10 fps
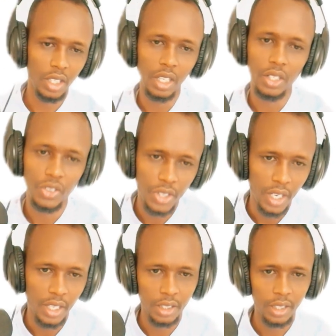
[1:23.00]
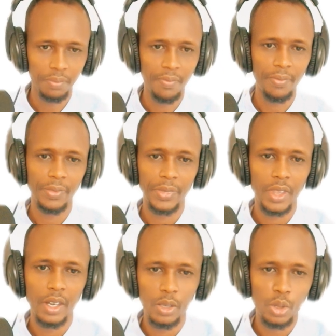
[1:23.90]
charge.
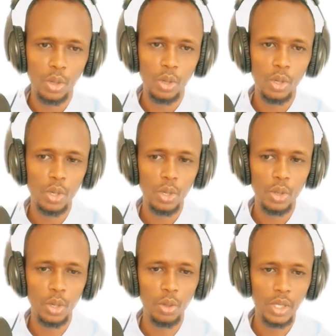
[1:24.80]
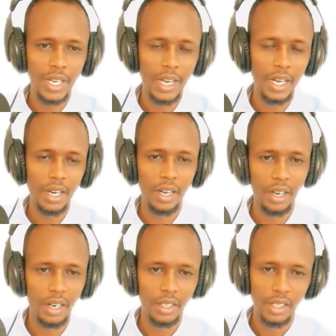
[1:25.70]
So those
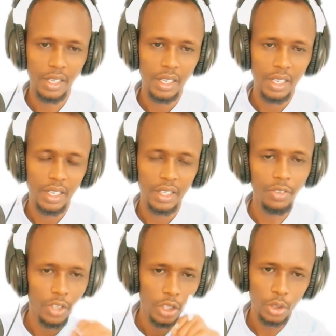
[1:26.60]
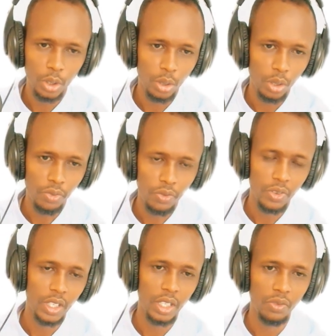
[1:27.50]
are definition of
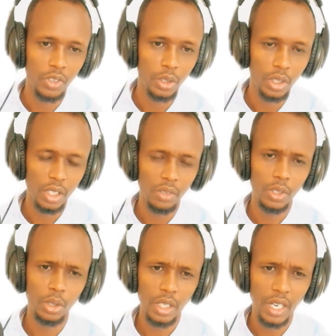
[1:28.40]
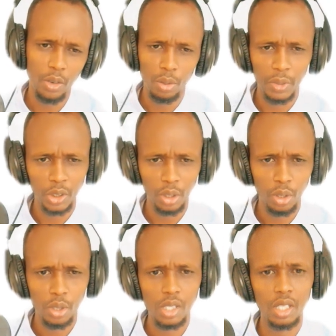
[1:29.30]
inventory. Inventory are raw
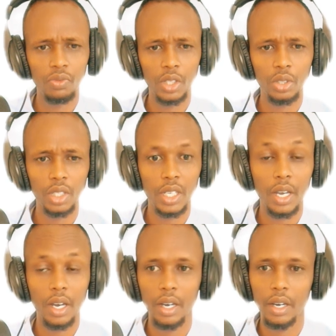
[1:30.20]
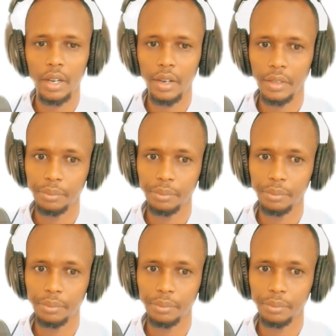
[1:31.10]
materials. Inventory are